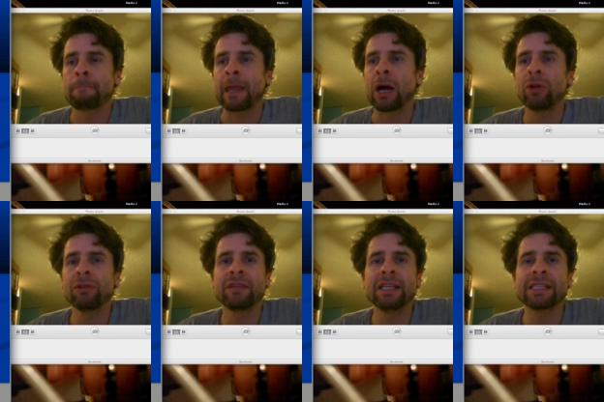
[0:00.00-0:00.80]

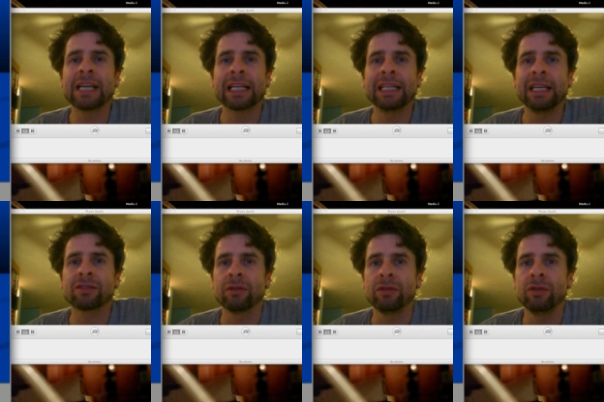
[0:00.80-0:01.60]
all of these
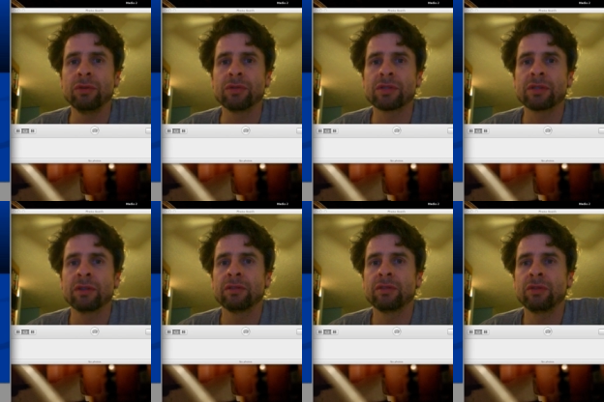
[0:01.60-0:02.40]
techniques are used
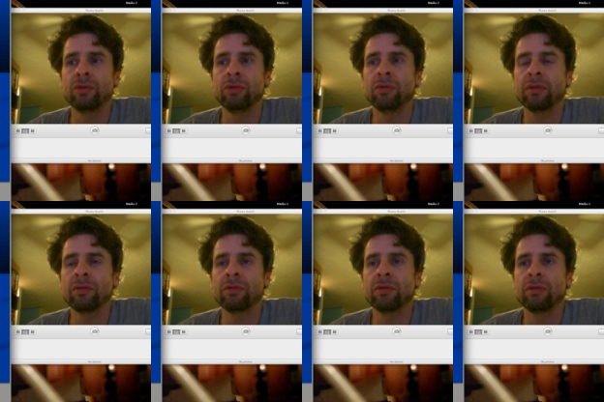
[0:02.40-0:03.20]
to
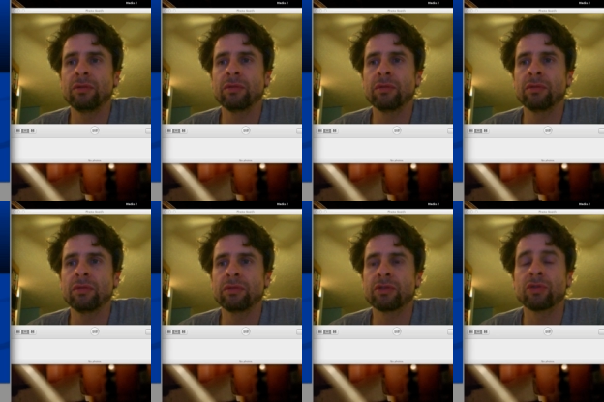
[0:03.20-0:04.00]

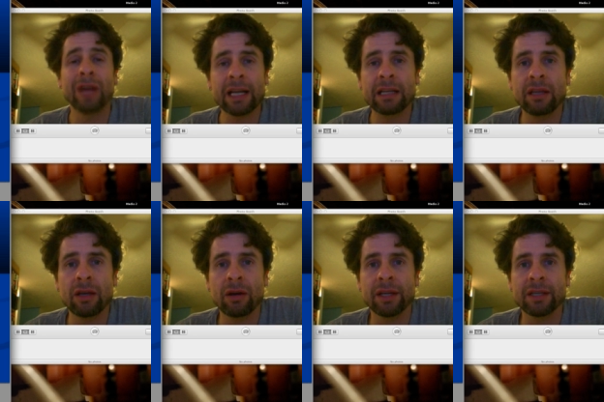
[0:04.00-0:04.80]
direct the
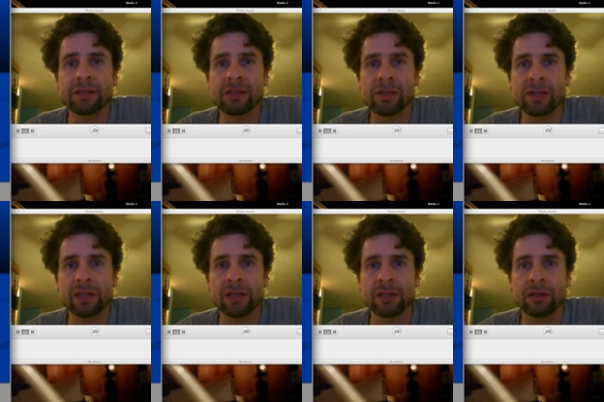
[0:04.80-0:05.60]
audience's
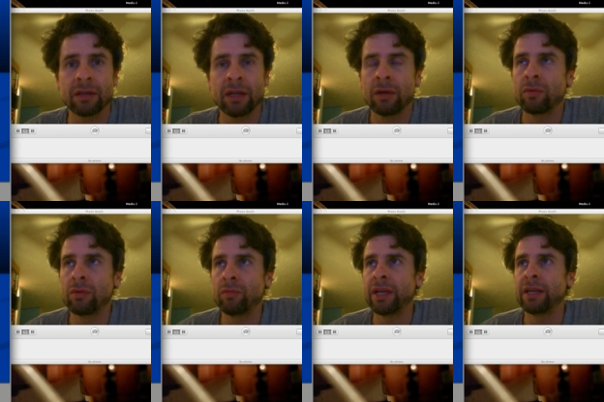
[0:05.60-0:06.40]
attention.
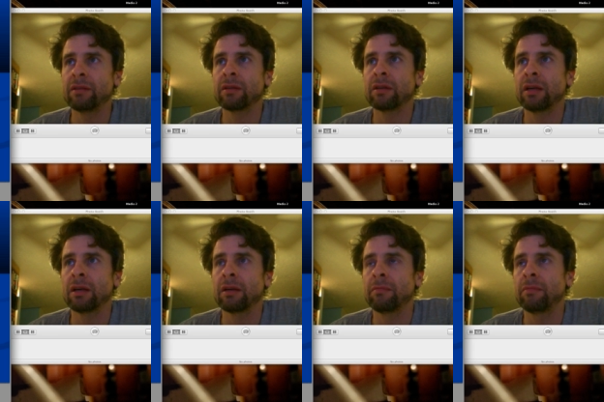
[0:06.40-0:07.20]
When we
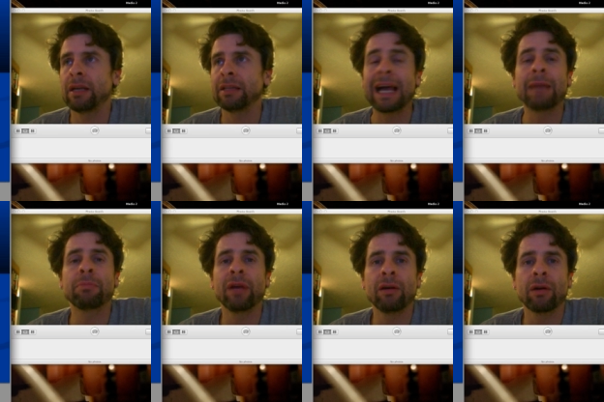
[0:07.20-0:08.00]

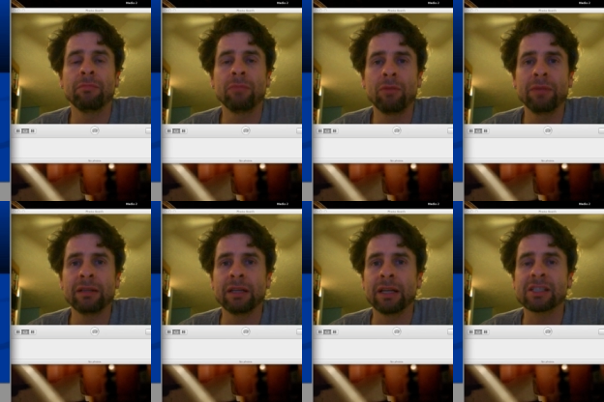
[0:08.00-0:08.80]
elaborate on a
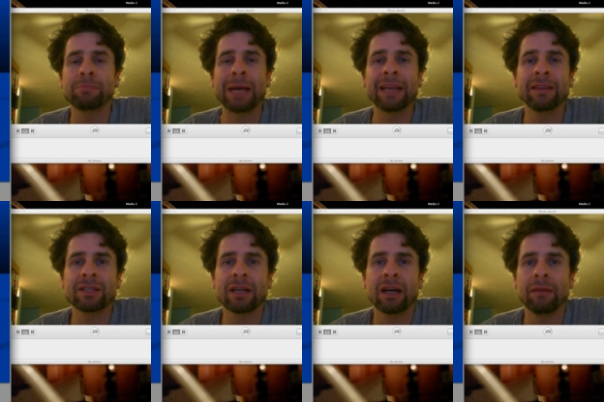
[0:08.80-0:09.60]
moment and expand the
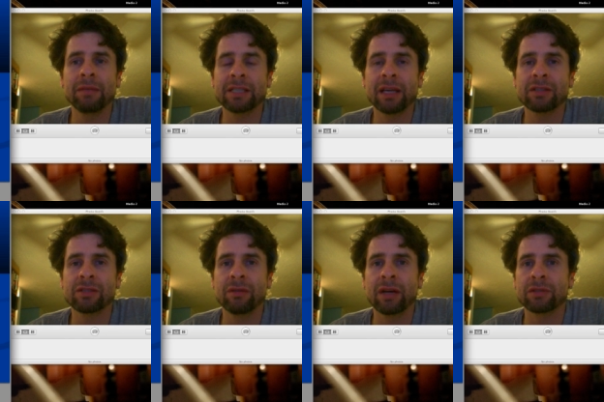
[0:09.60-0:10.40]
time it takes
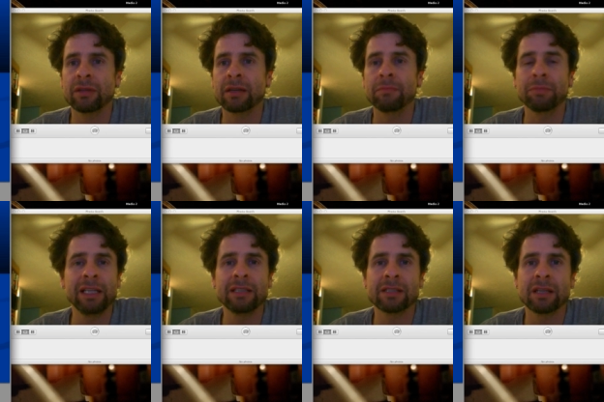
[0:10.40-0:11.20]
to actually
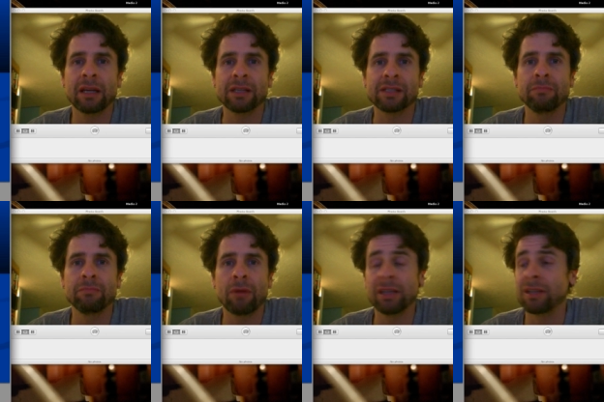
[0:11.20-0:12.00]
complete a said
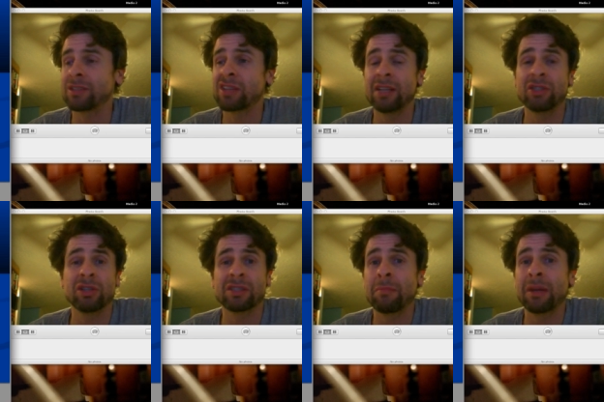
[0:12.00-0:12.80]
moment, let's say
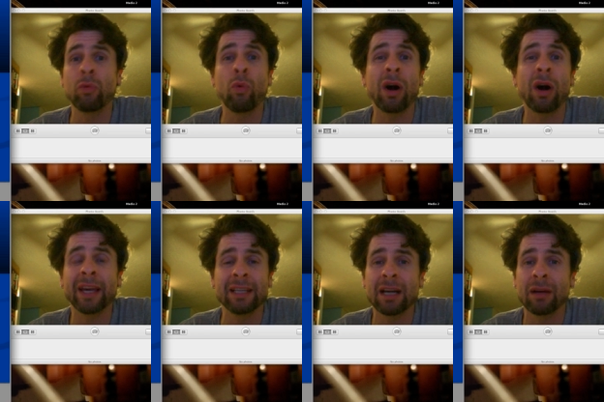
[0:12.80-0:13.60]
just somebody
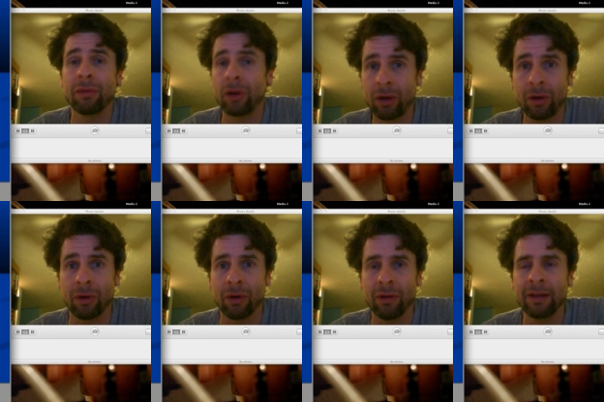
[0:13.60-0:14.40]
walking down the hall,